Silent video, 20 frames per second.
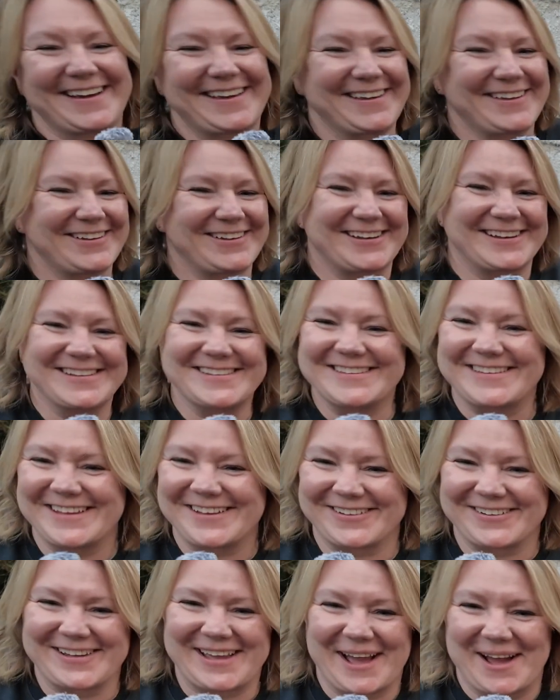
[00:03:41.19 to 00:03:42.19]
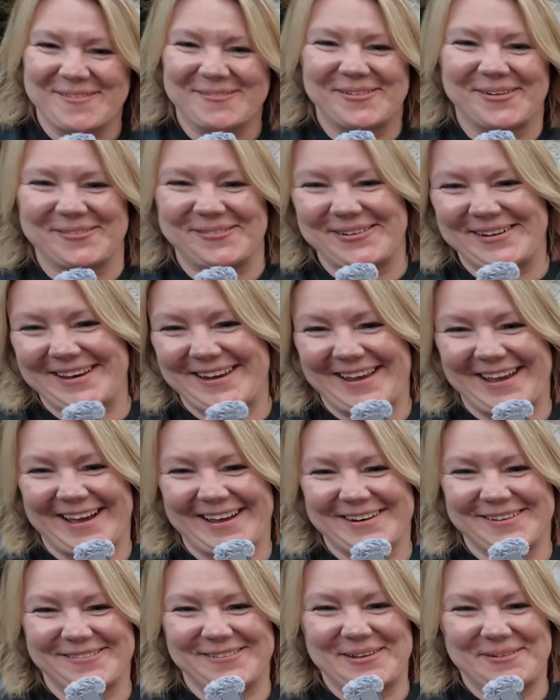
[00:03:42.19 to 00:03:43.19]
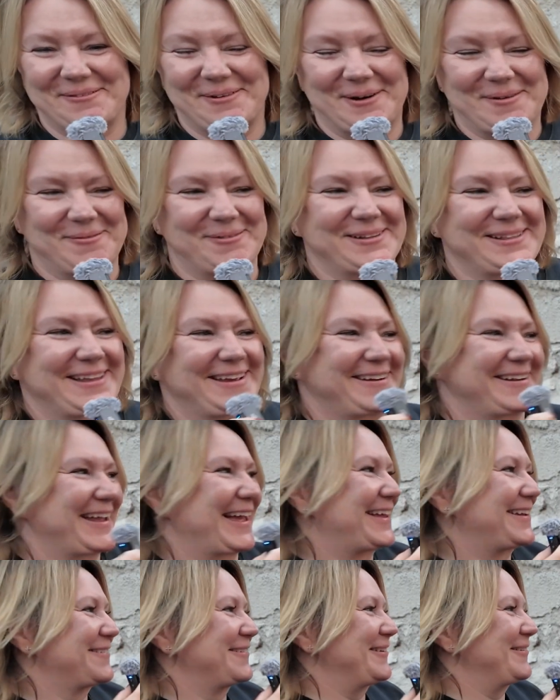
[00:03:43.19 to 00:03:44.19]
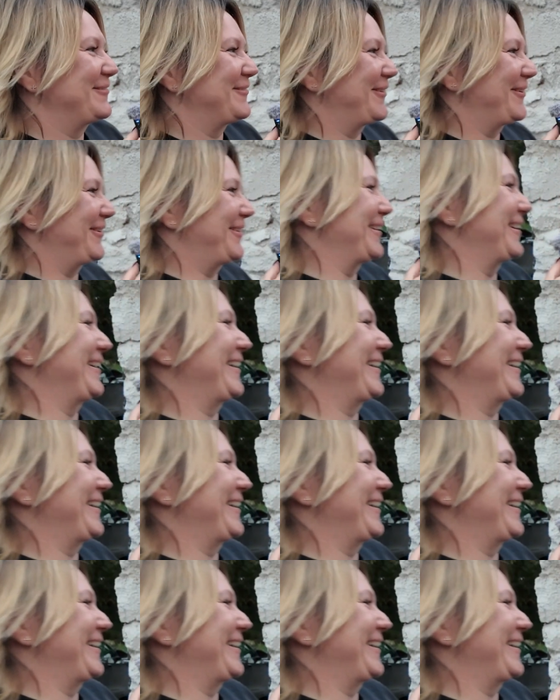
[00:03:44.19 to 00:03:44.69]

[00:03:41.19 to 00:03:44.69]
You didn't see on camera, but he had a wee wobble there. He had a wee fall.